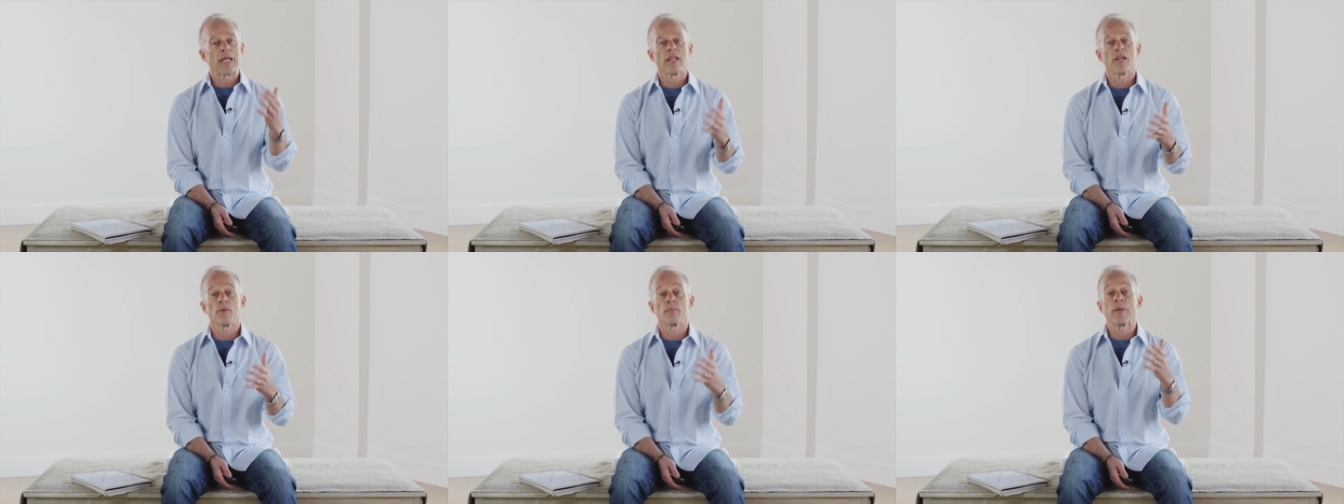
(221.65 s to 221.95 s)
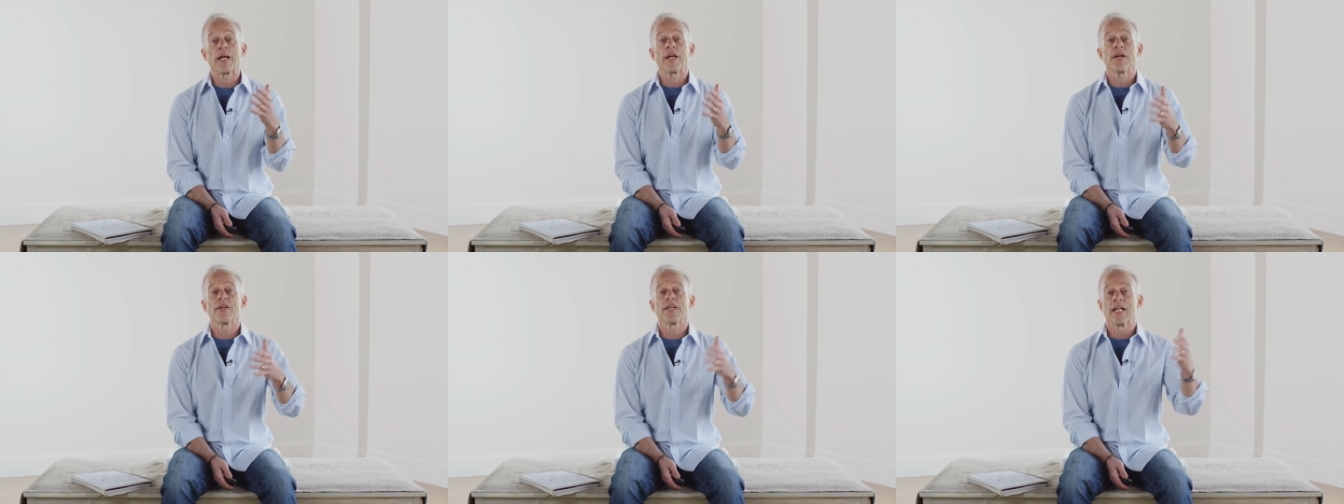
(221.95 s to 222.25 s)

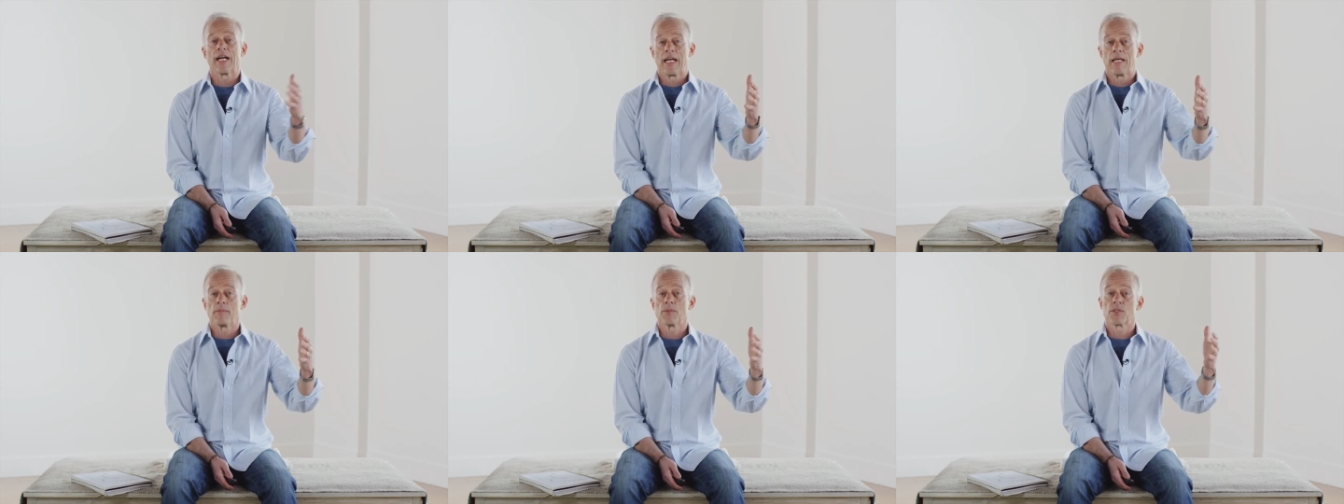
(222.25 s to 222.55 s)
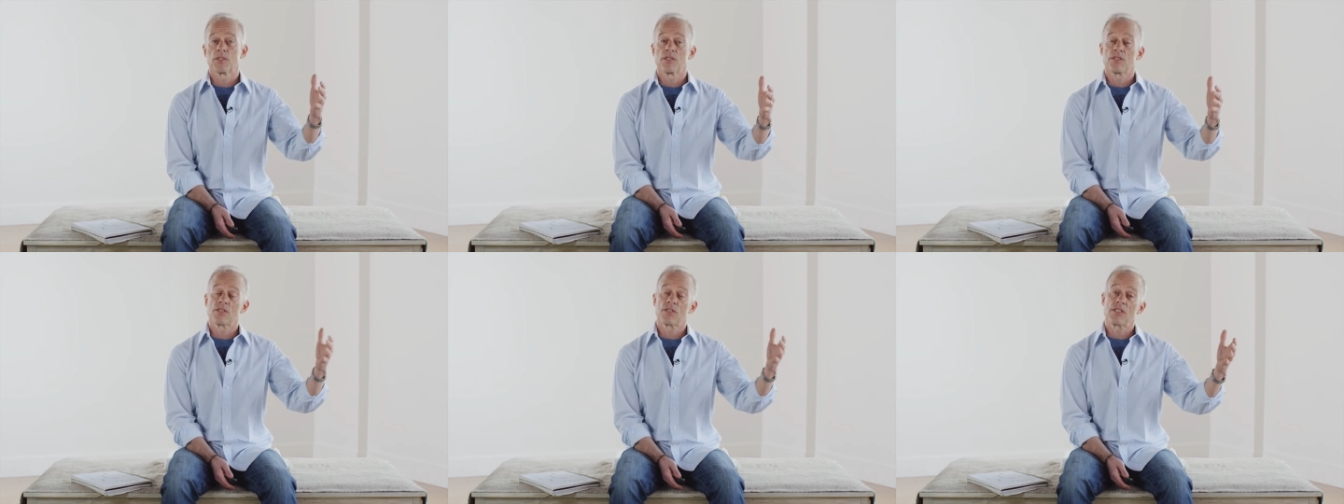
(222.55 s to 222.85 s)

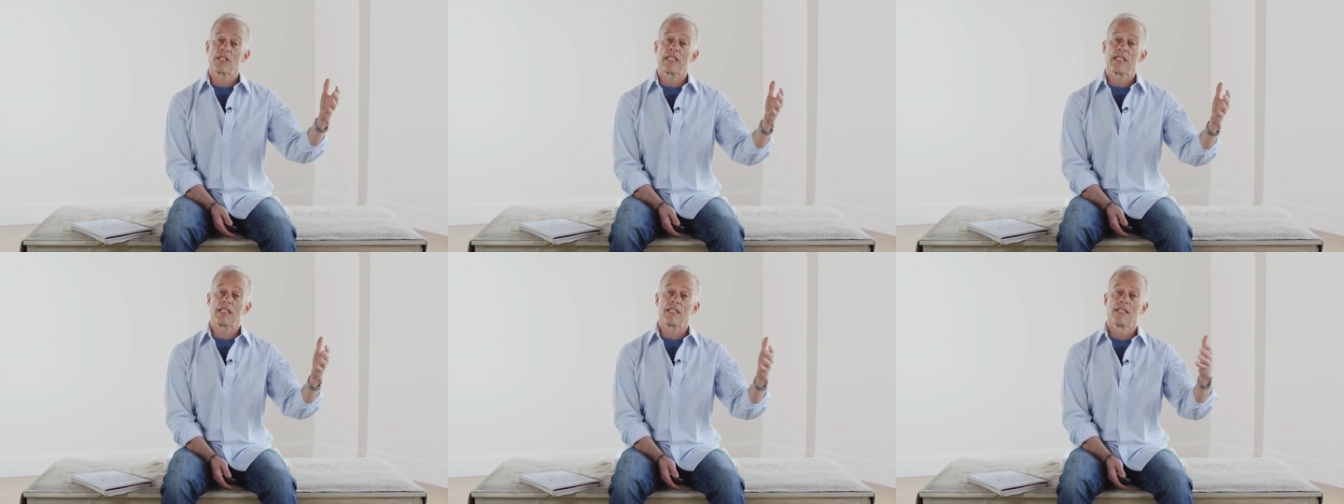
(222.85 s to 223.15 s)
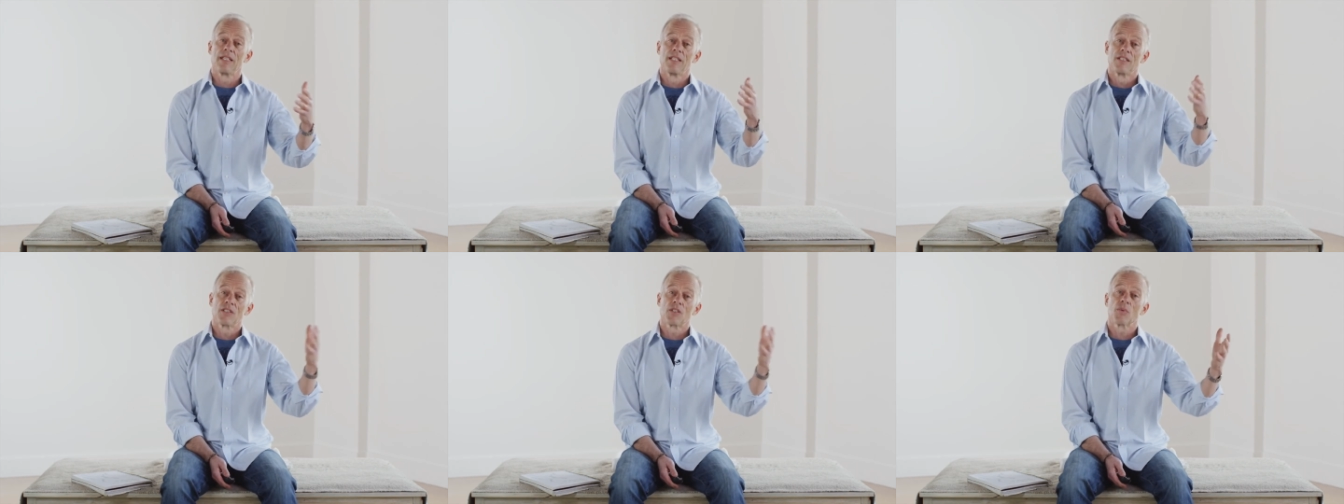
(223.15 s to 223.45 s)
paradigms to
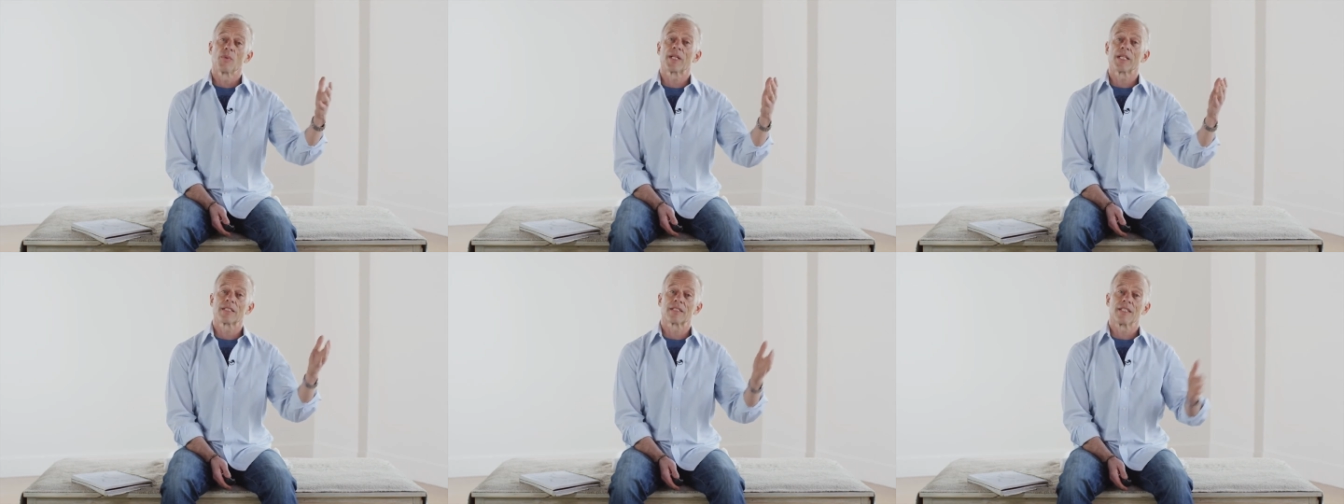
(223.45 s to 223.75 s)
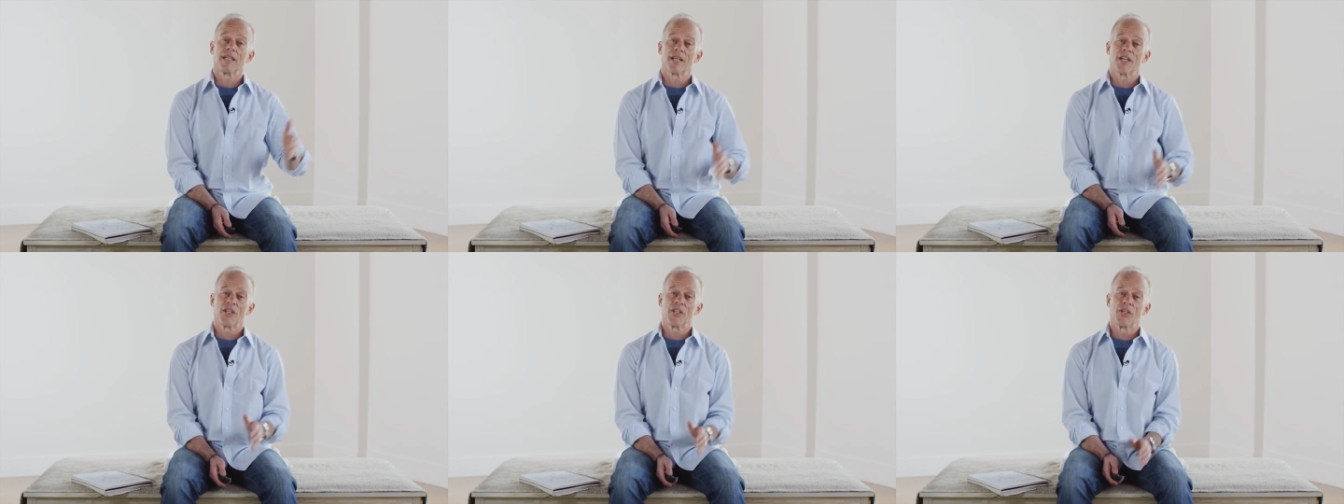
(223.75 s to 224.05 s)
see to what
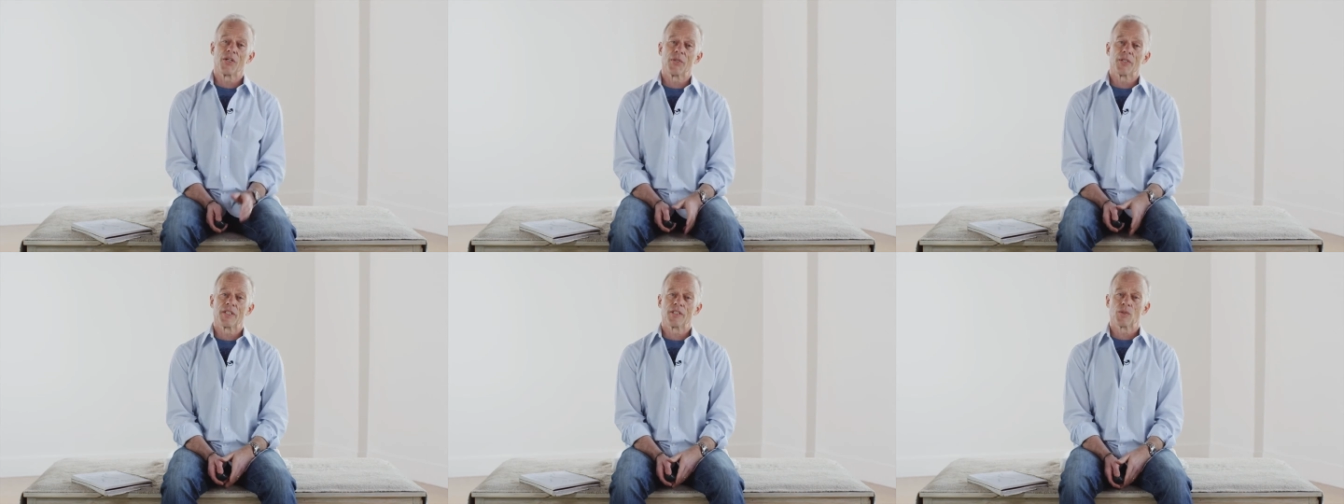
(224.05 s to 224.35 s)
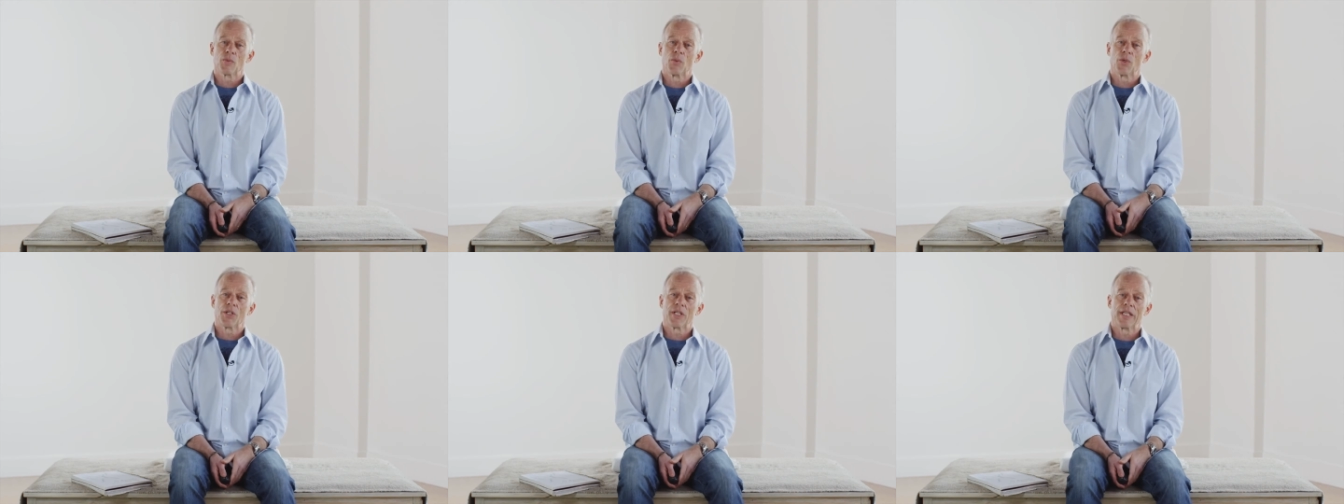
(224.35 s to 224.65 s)
extent our yoga
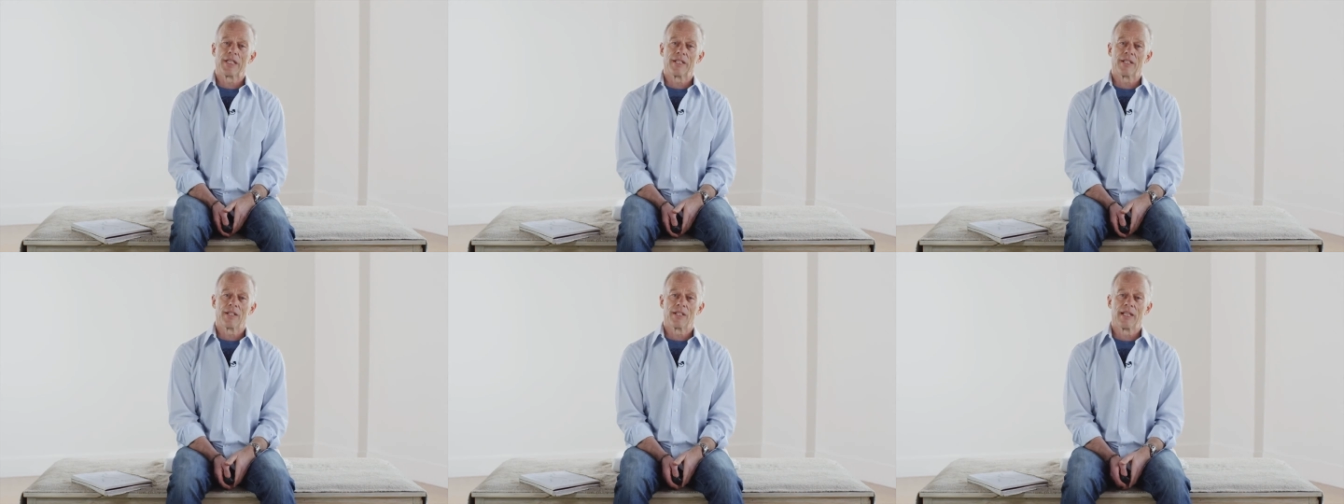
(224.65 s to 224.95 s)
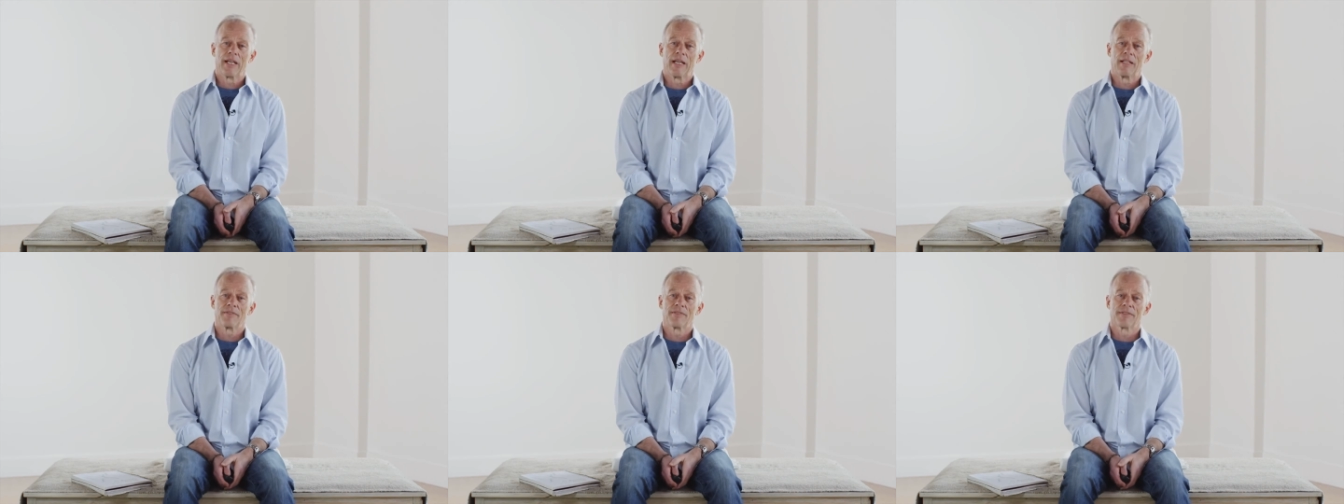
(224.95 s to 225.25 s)
is working in our
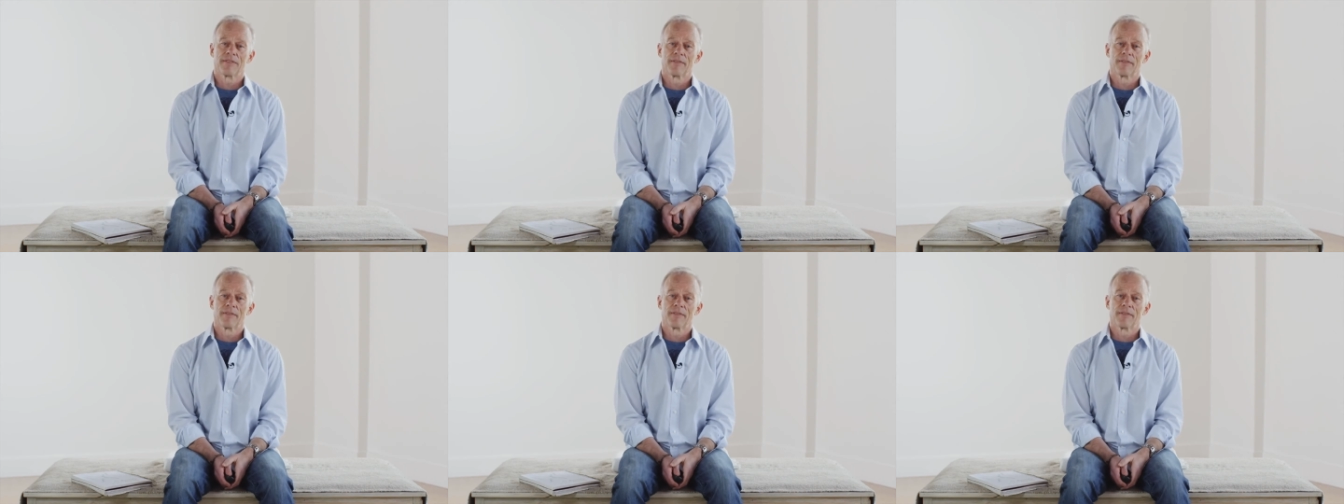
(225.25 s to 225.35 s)
life.